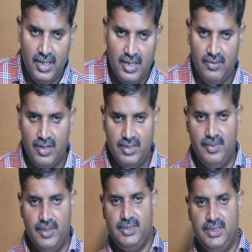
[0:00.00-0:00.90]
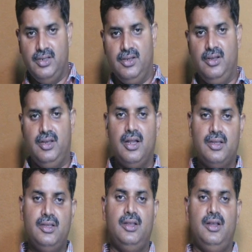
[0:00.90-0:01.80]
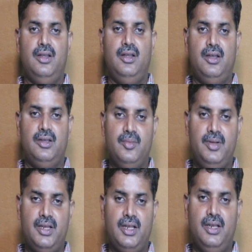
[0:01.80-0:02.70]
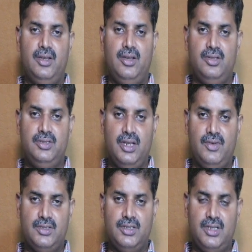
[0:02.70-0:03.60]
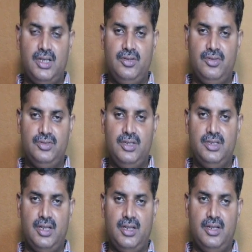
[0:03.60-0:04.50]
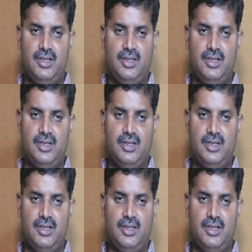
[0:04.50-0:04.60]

and what basic arithmetical and logical functions are used in SHA.